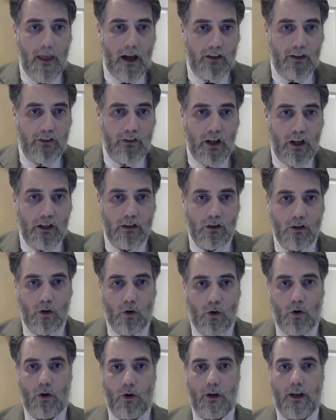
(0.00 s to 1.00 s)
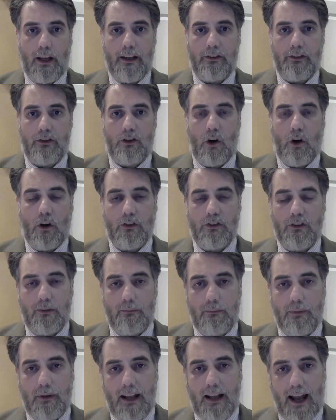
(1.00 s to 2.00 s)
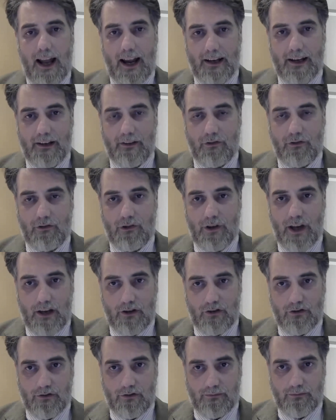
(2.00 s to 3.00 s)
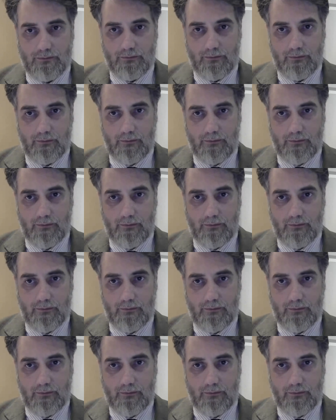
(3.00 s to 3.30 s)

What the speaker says: eternal law is God's plan of creation